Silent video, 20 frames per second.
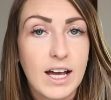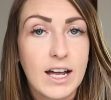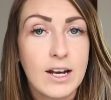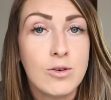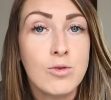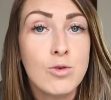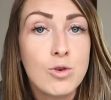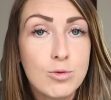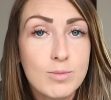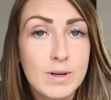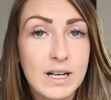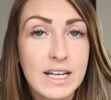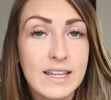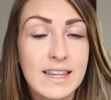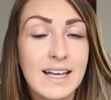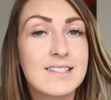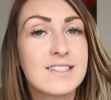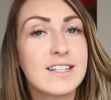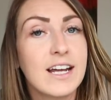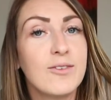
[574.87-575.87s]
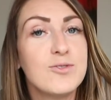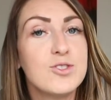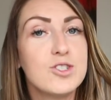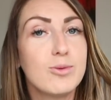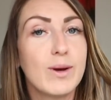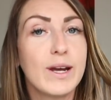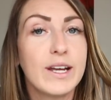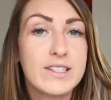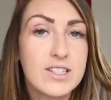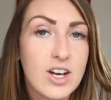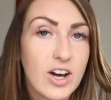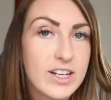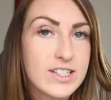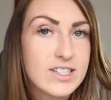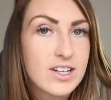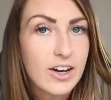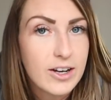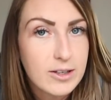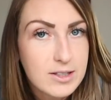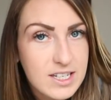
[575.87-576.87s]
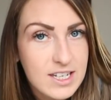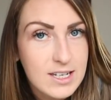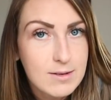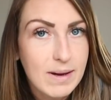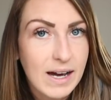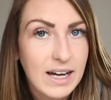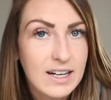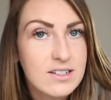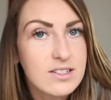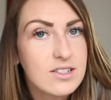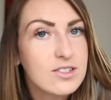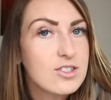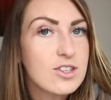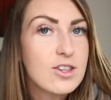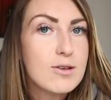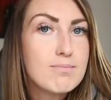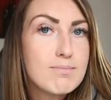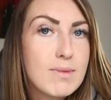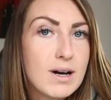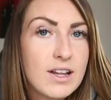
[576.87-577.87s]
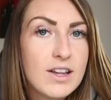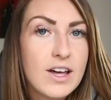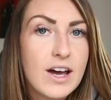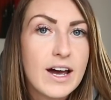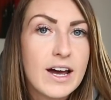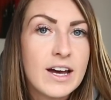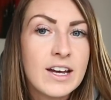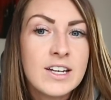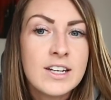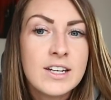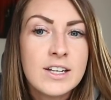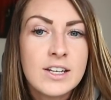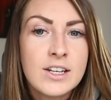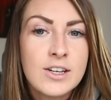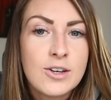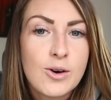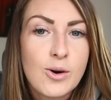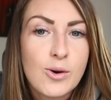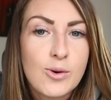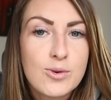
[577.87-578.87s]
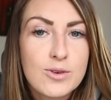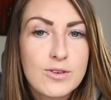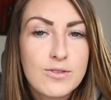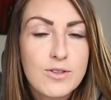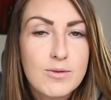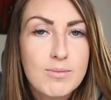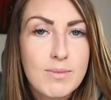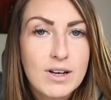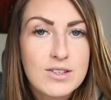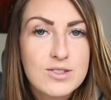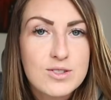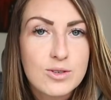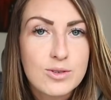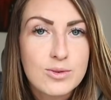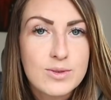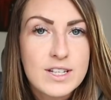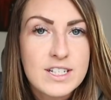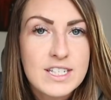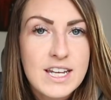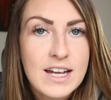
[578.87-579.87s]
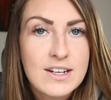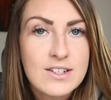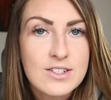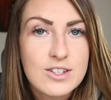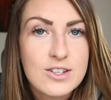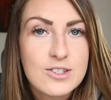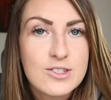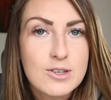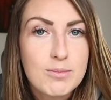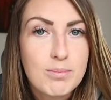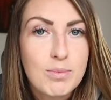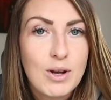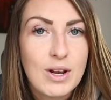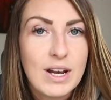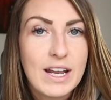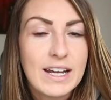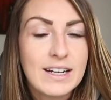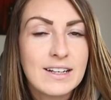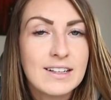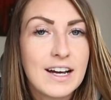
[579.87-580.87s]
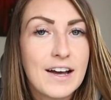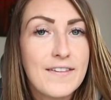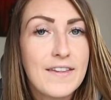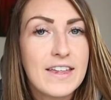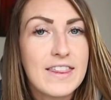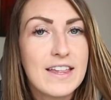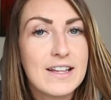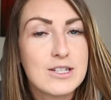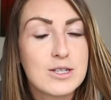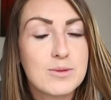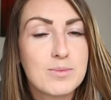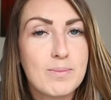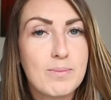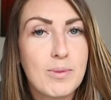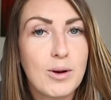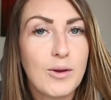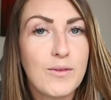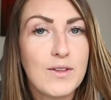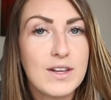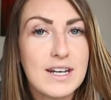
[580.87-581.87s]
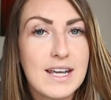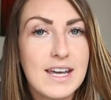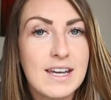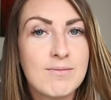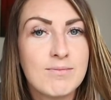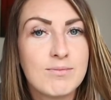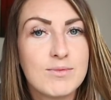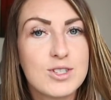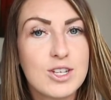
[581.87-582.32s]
And normally that's down to a tight IT band. So all of the muscle and the tendons are pulling, and they then pull on the knee.